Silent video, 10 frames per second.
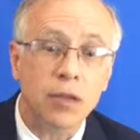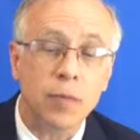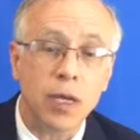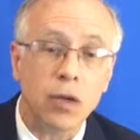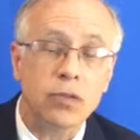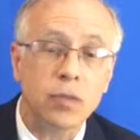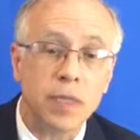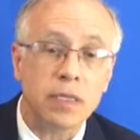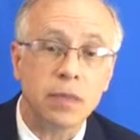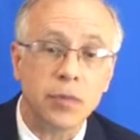there may also
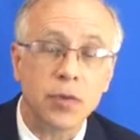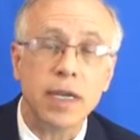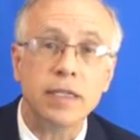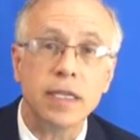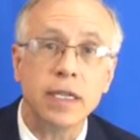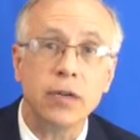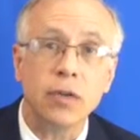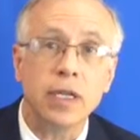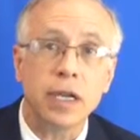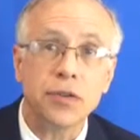be some transient
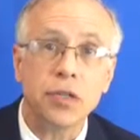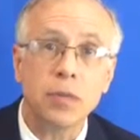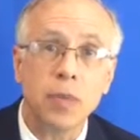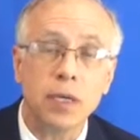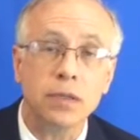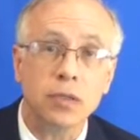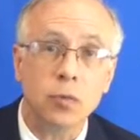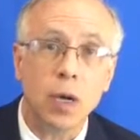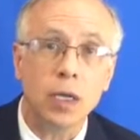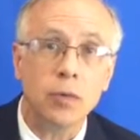irritation upon
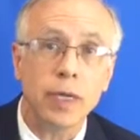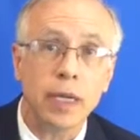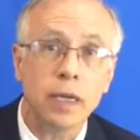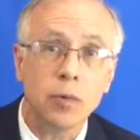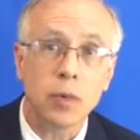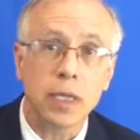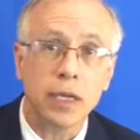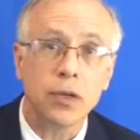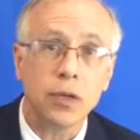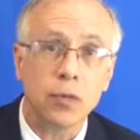swallowing
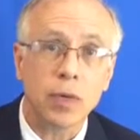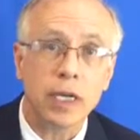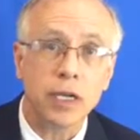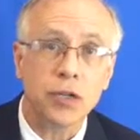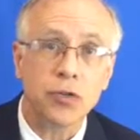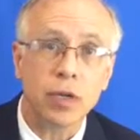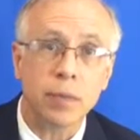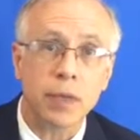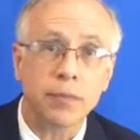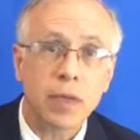related to the radiation
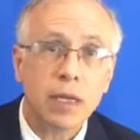treatment.